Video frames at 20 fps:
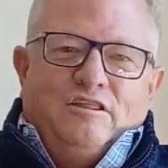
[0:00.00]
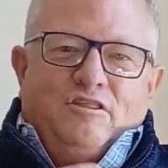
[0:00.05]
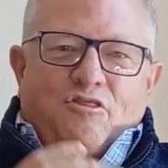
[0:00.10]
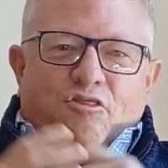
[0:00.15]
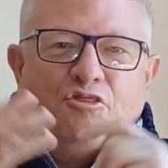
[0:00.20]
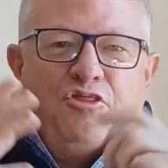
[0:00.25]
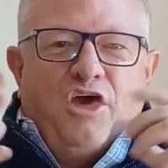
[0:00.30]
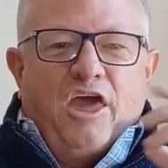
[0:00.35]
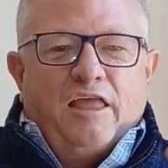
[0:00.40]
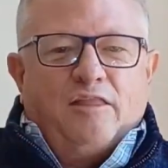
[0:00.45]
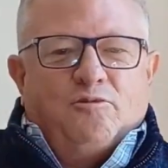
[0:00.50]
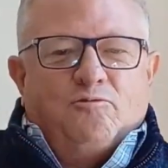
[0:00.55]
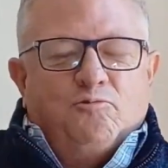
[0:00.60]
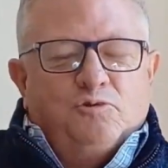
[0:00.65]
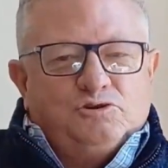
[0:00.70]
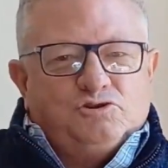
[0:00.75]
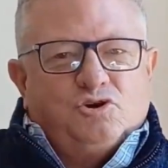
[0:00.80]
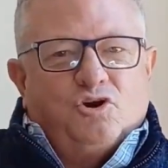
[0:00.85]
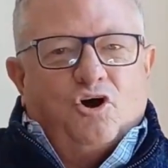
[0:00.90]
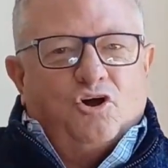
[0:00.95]
That which
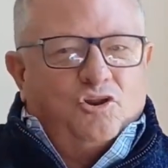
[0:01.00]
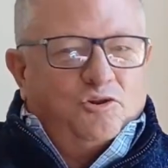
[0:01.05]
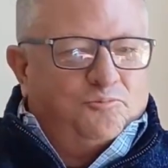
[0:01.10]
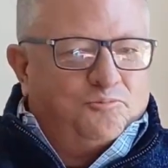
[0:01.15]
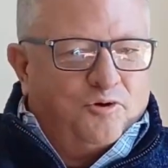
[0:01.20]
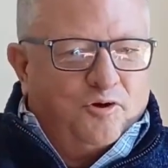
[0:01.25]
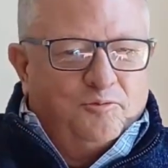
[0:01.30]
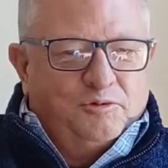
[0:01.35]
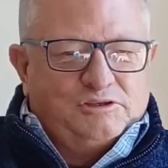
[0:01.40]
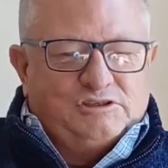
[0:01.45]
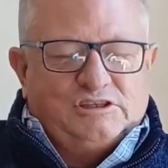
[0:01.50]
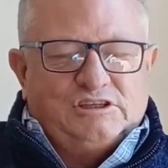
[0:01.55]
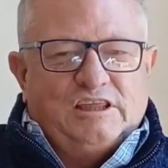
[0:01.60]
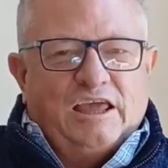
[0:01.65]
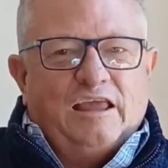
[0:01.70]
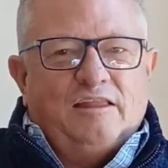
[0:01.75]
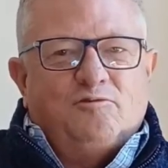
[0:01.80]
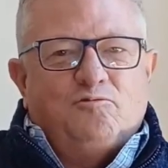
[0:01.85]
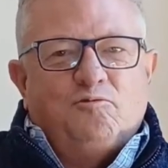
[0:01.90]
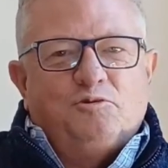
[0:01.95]
God had promised,
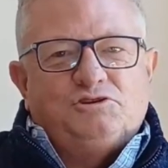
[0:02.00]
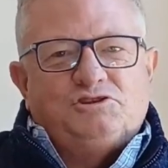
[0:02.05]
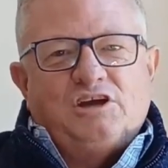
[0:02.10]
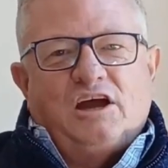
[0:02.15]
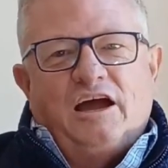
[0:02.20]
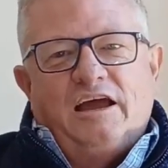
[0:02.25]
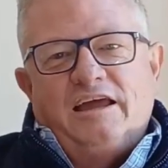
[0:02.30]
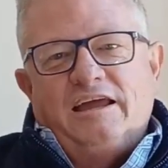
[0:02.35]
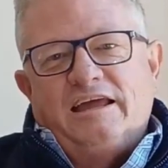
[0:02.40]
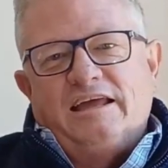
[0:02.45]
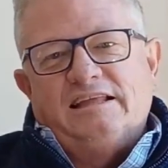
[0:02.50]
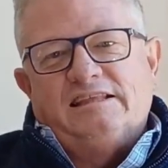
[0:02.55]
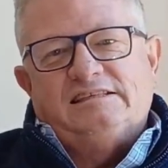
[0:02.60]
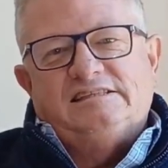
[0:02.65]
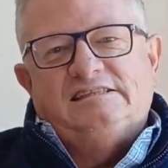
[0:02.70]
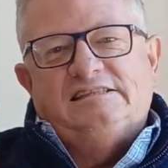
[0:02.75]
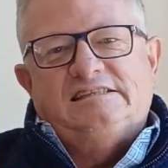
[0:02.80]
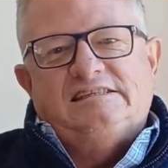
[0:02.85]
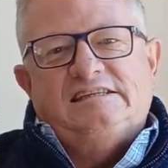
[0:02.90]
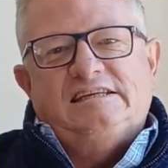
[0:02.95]
that which I had
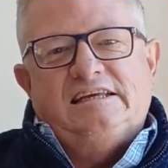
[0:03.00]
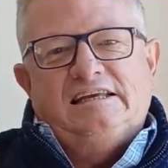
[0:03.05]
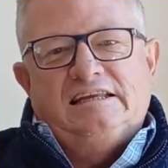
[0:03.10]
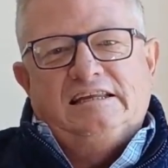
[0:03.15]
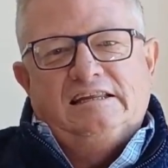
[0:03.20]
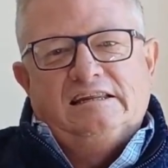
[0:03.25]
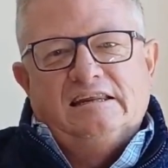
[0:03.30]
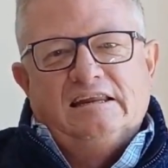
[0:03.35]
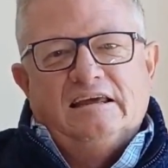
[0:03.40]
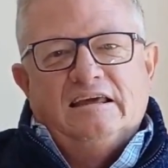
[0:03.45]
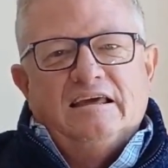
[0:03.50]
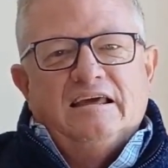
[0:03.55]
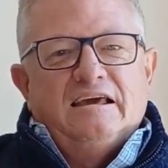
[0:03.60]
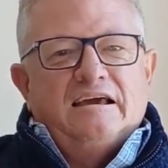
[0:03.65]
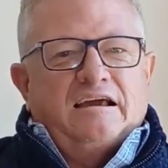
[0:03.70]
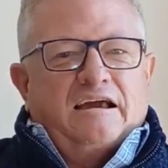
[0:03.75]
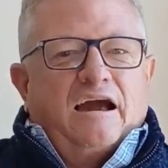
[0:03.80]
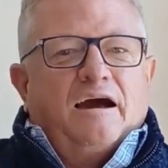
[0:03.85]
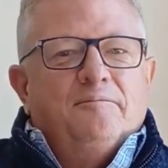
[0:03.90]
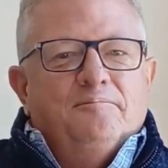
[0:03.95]
seen
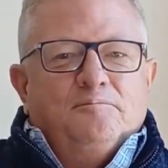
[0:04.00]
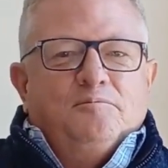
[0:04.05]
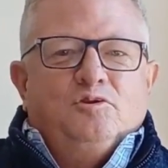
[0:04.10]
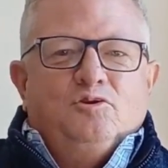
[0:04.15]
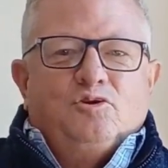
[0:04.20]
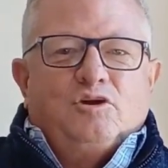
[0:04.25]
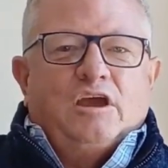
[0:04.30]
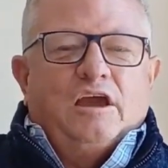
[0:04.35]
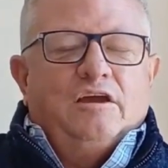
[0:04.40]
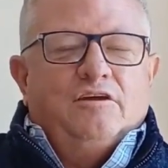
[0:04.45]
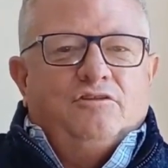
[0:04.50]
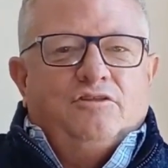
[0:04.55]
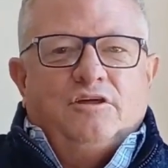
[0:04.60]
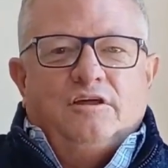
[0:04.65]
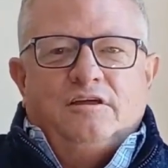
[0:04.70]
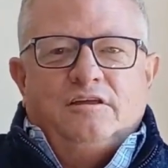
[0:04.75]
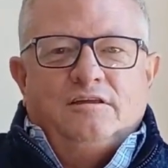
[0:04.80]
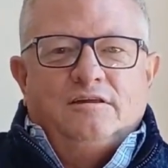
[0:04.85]
come together,